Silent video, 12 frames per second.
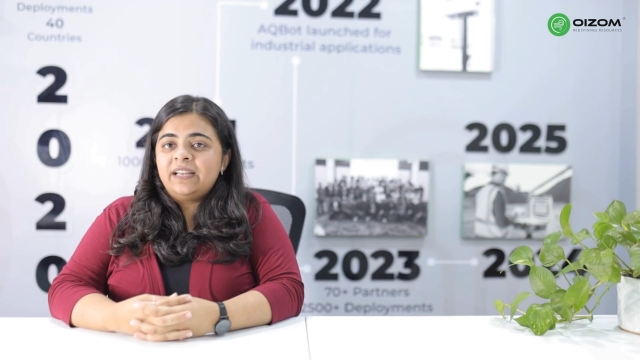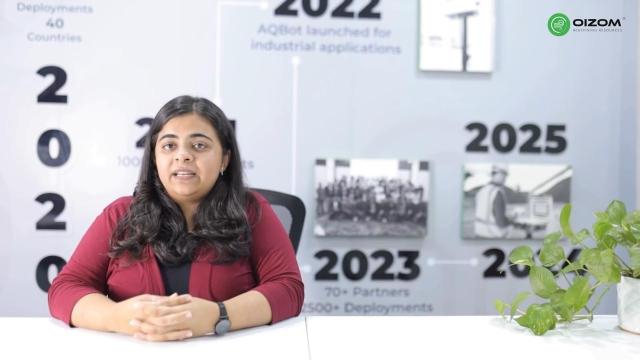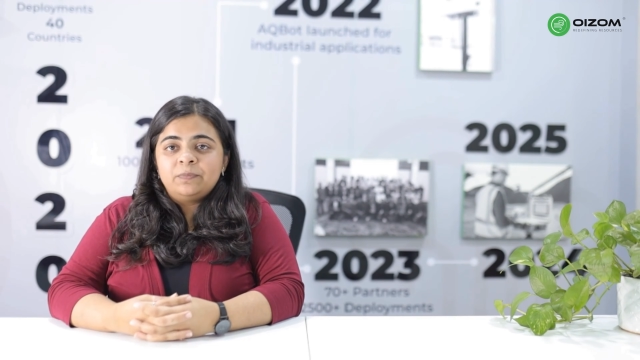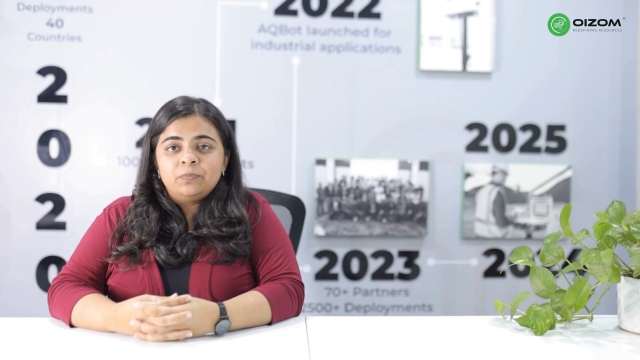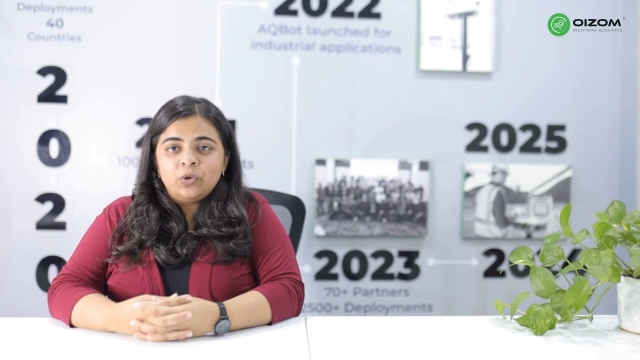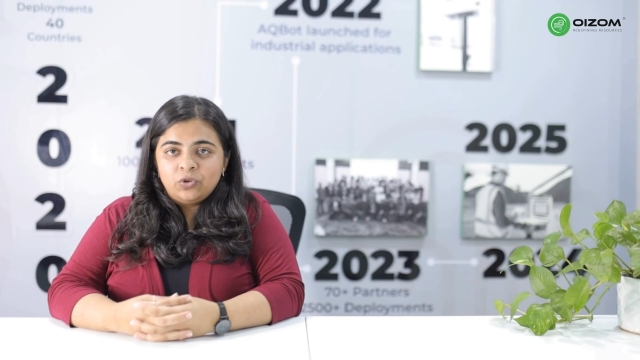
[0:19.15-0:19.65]

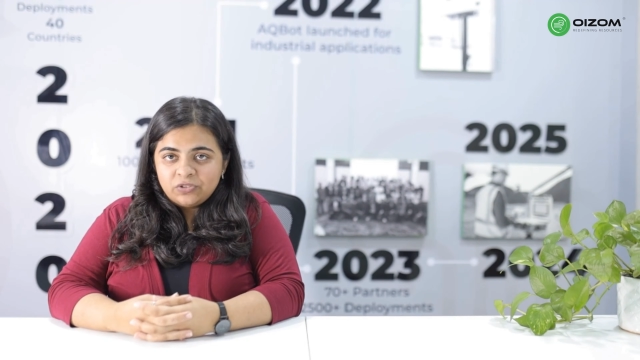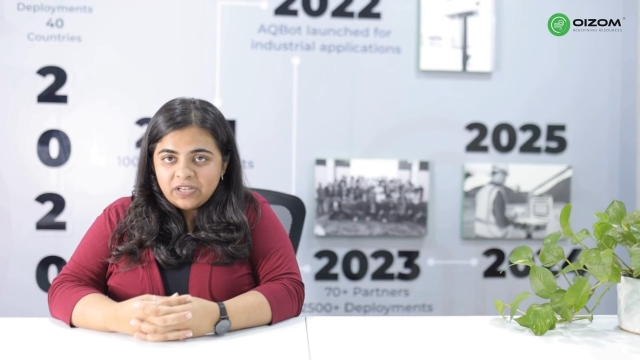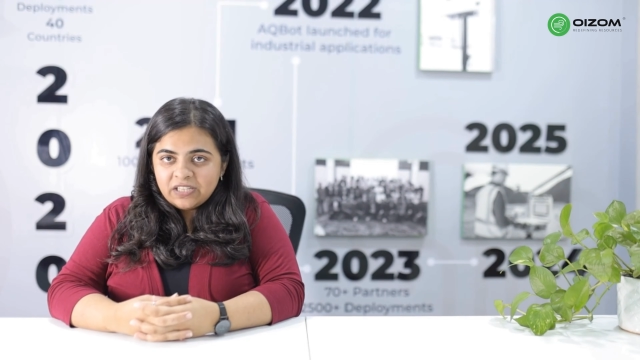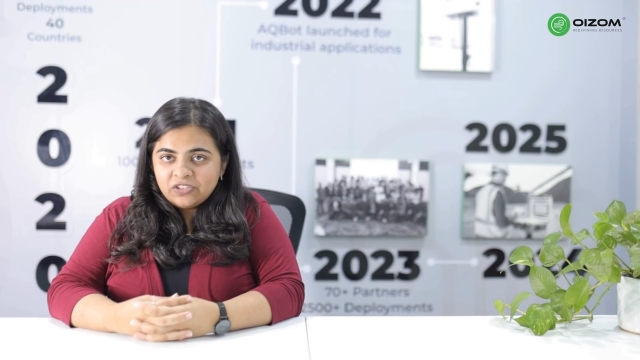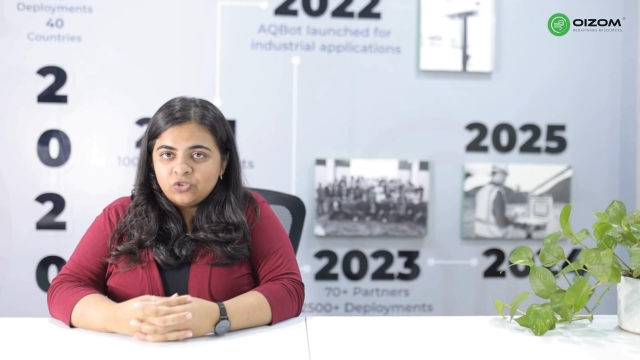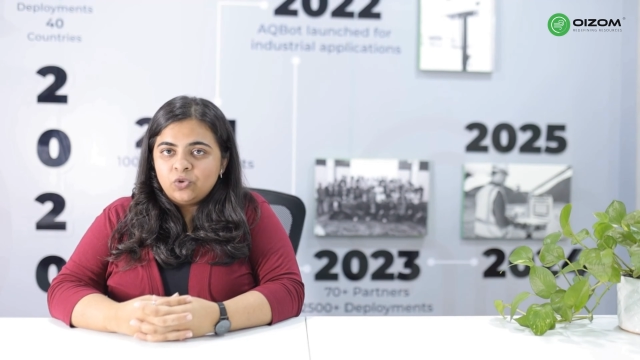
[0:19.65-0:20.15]
in both
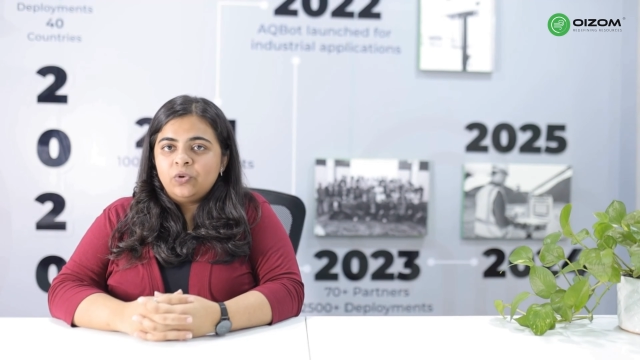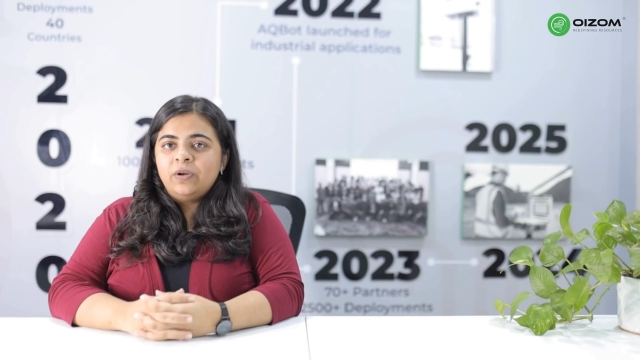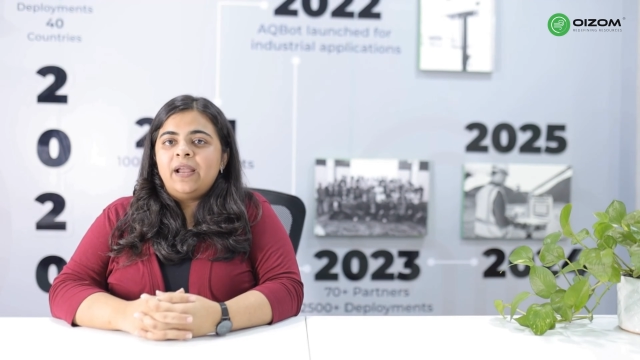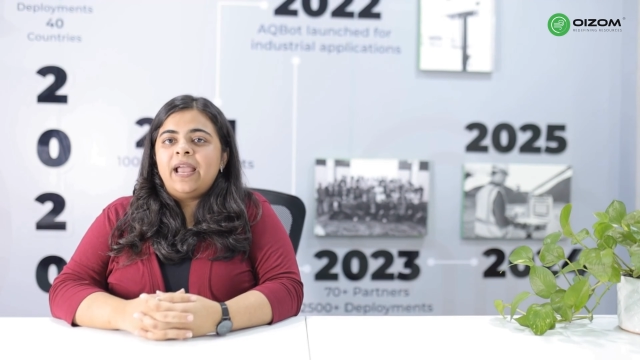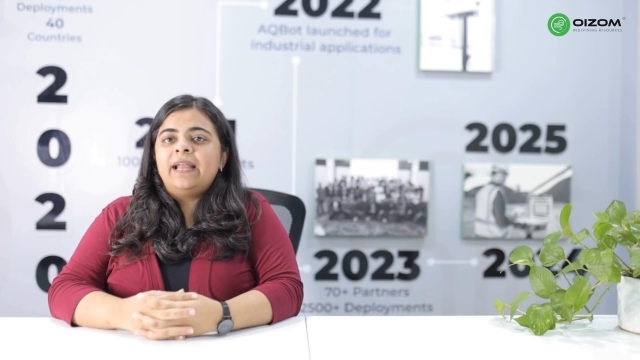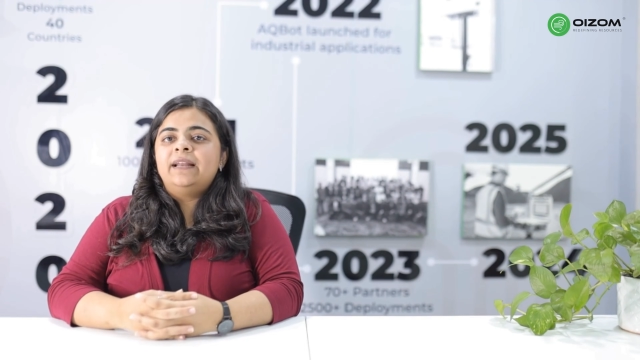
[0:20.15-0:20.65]
indoor
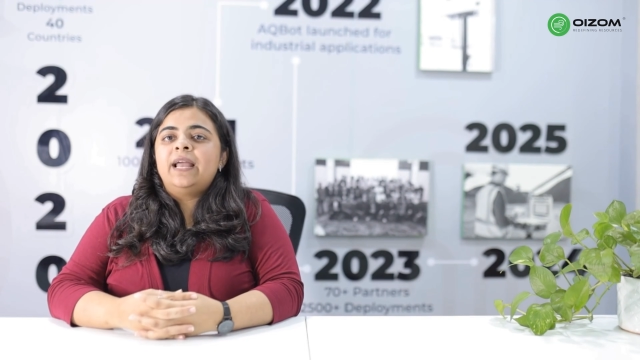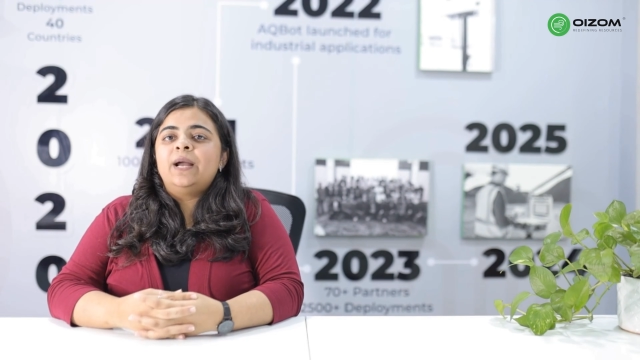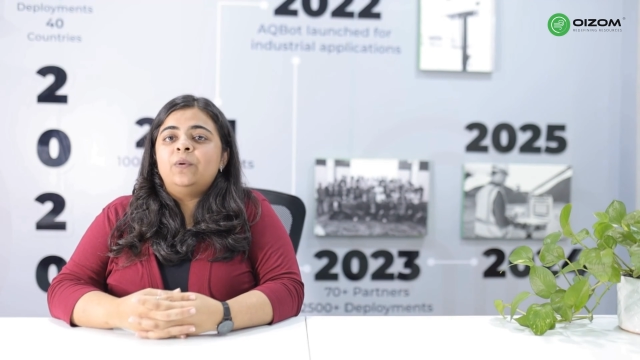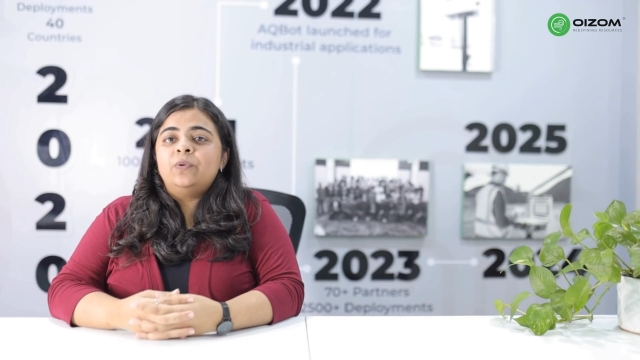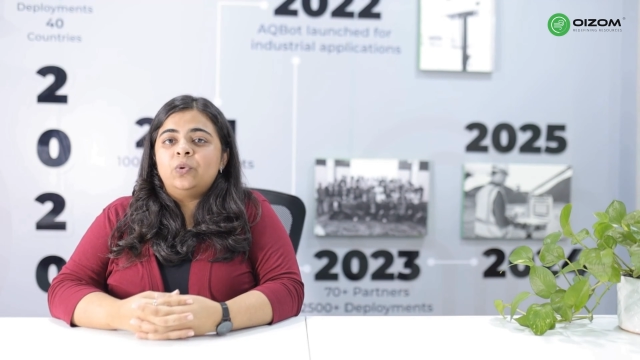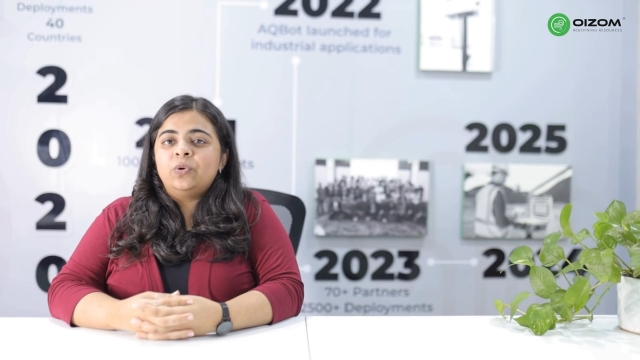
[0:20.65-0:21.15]
and
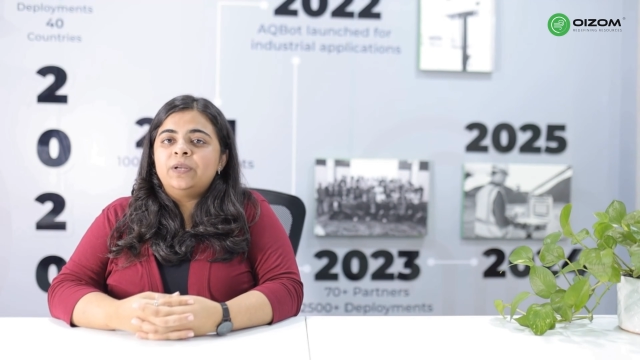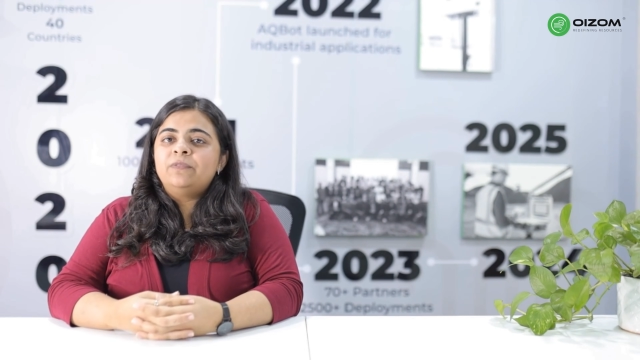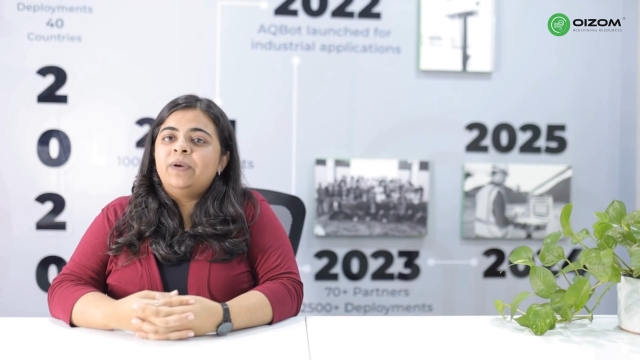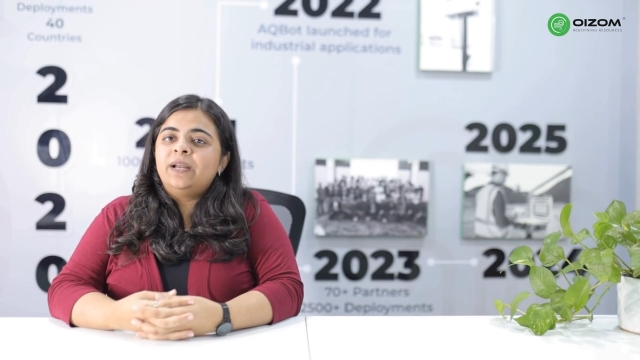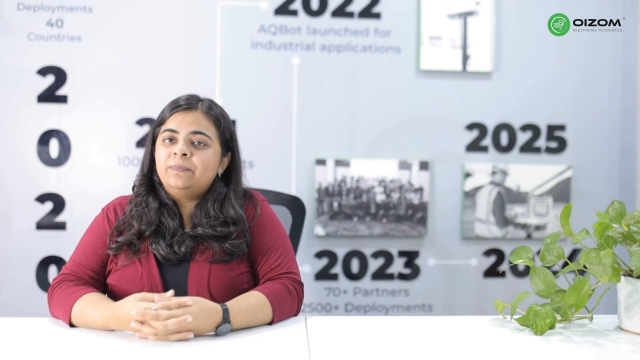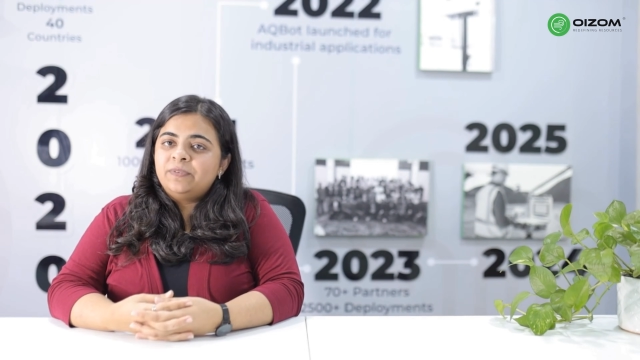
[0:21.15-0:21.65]
outdoor
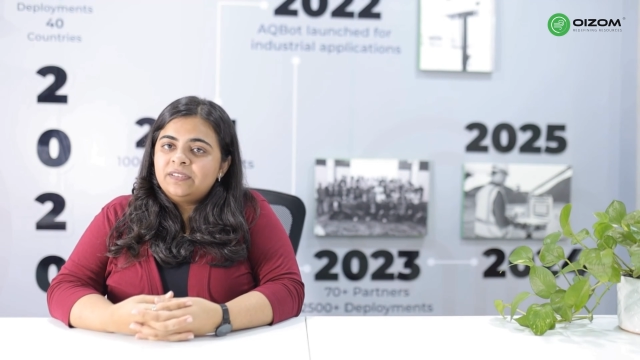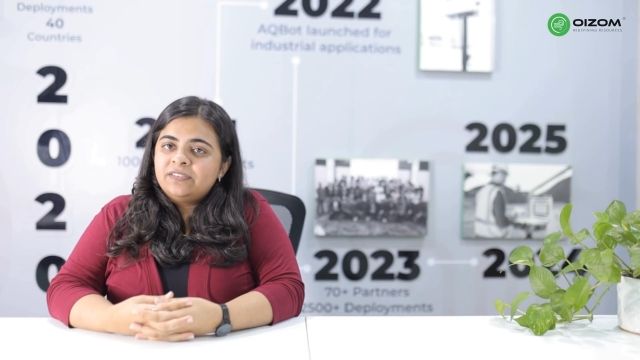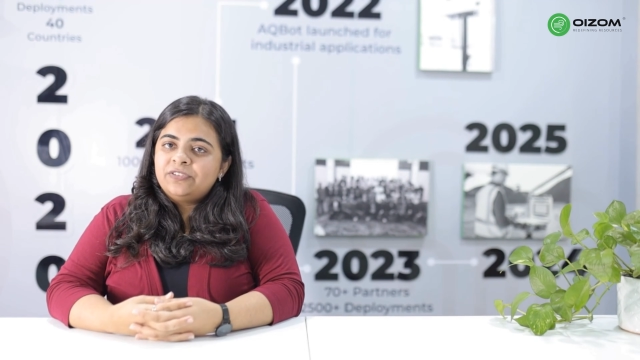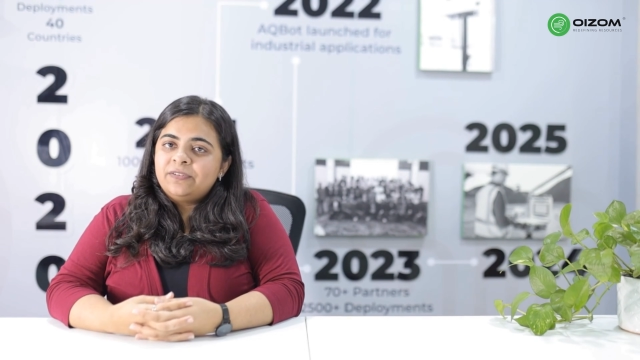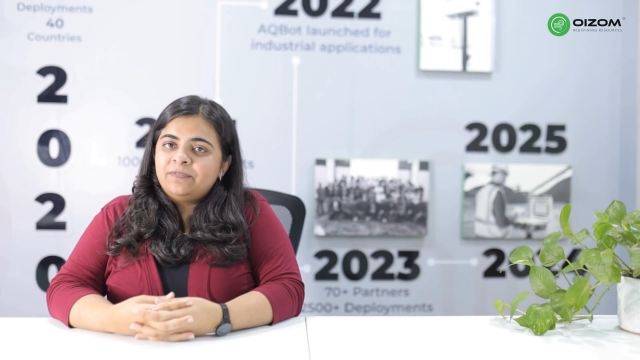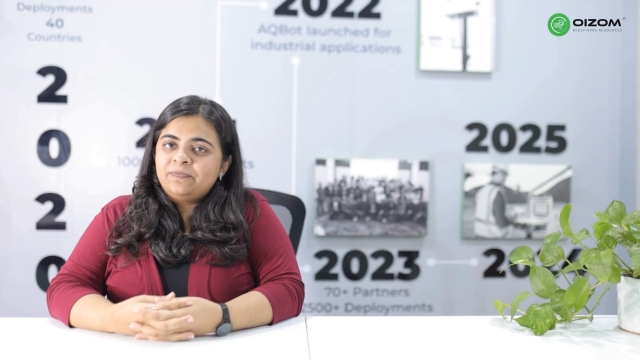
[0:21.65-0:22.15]

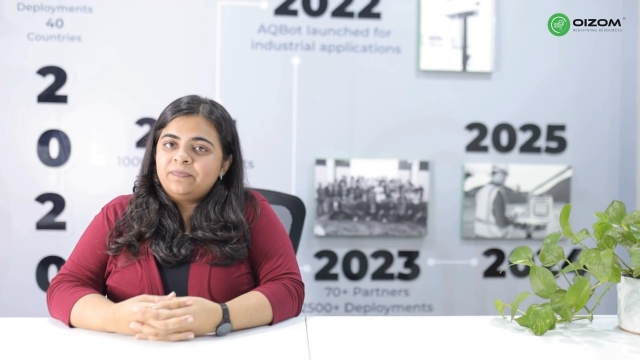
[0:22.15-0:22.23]
environments.